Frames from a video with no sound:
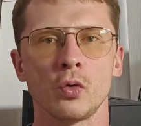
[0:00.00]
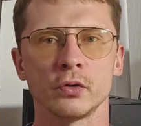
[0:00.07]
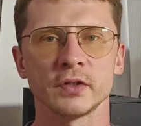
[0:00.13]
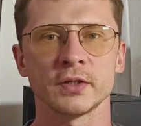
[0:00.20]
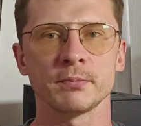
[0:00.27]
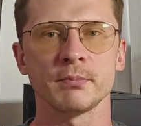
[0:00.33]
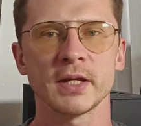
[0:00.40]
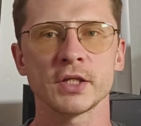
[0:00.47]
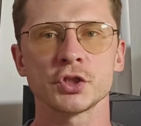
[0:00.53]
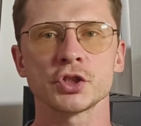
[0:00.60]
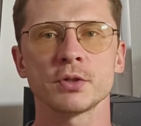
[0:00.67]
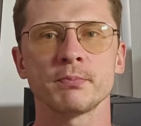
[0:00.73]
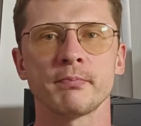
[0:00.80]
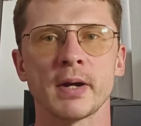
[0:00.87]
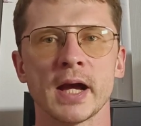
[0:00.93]
order
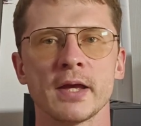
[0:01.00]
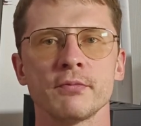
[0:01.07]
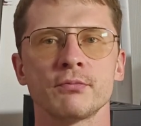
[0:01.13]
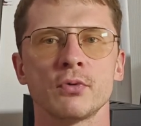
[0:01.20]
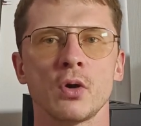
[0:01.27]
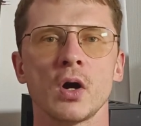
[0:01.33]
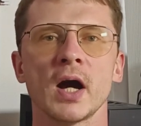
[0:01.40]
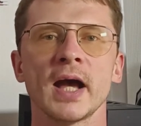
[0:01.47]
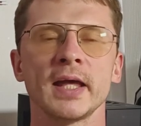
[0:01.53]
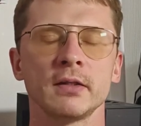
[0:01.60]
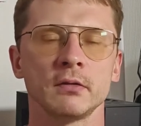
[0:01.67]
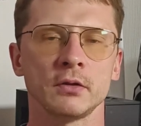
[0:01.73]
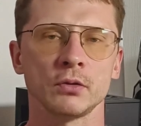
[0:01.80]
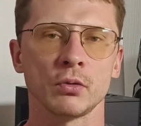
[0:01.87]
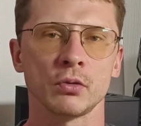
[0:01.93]
manager py for
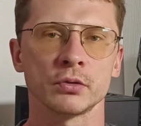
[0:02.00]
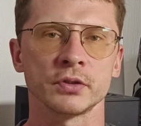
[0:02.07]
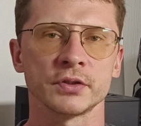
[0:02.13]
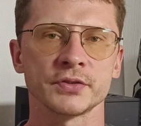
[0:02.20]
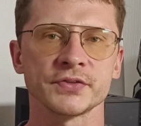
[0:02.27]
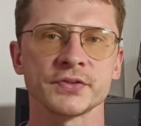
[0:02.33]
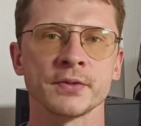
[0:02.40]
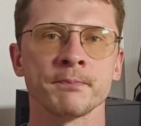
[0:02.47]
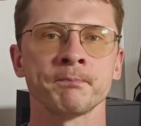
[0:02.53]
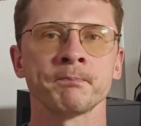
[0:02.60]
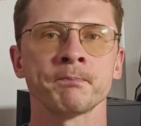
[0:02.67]
handling orders,